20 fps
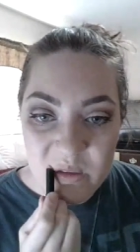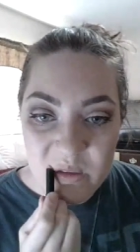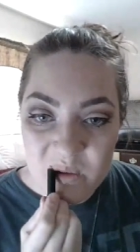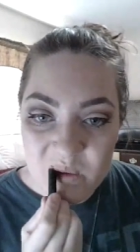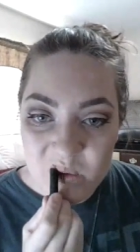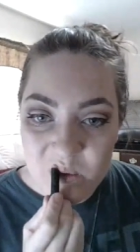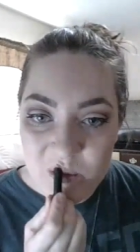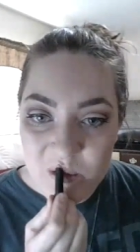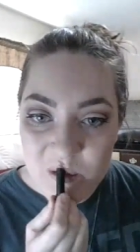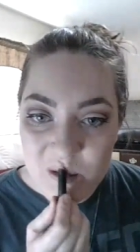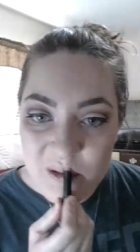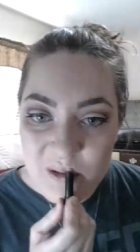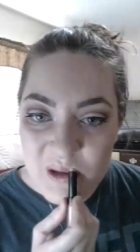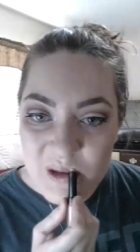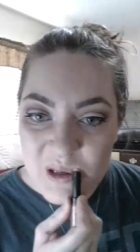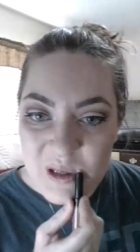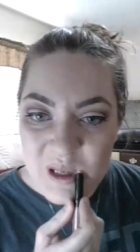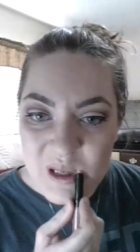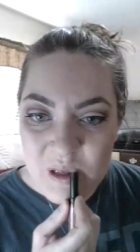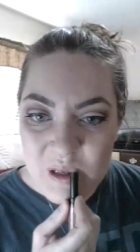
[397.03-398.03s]
go ahead and use my
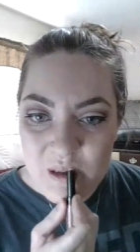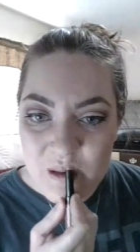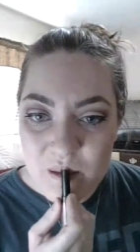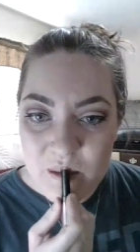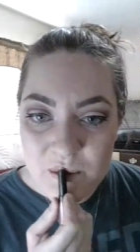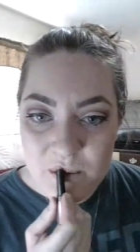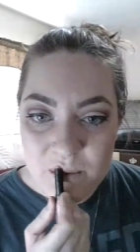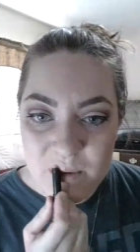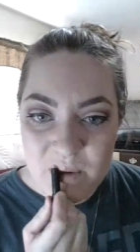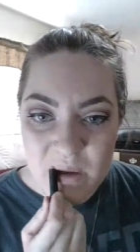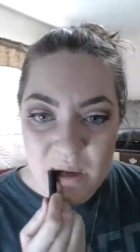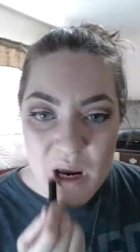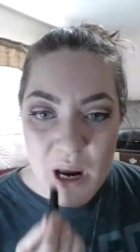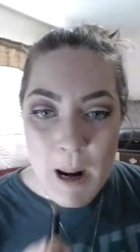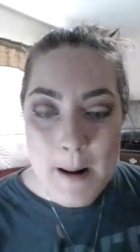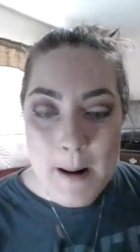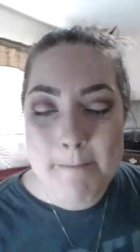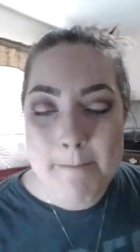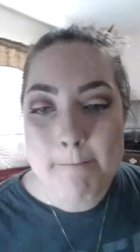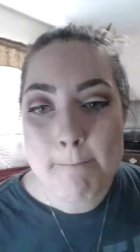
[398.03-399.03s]
chapstick. I prefer
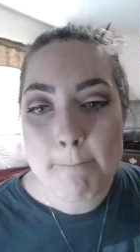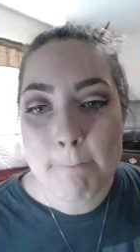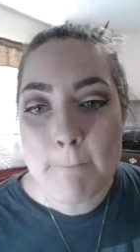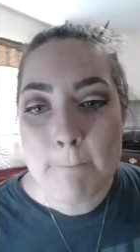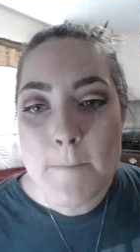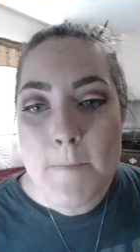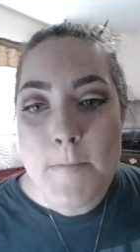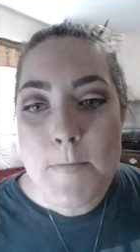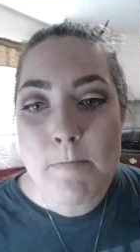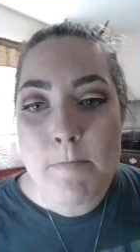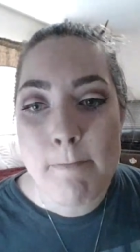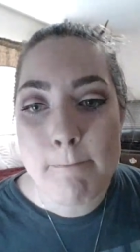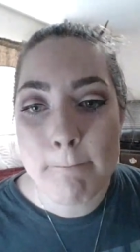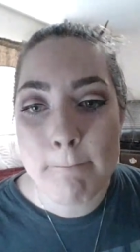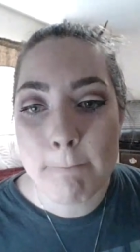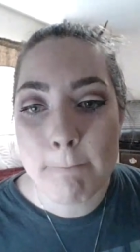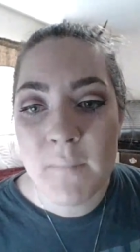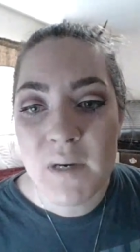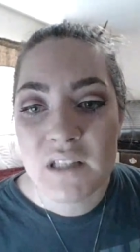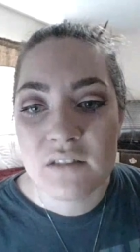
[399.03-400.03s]
this caffeinated
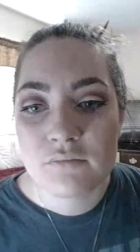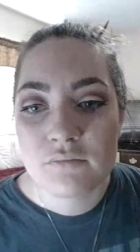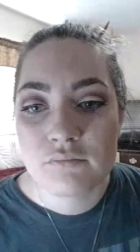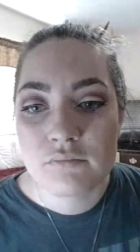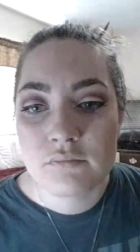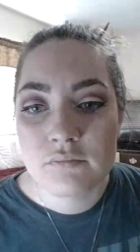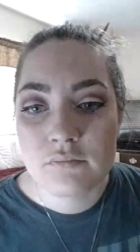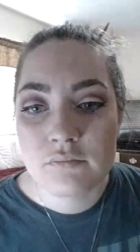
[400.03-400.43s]
one.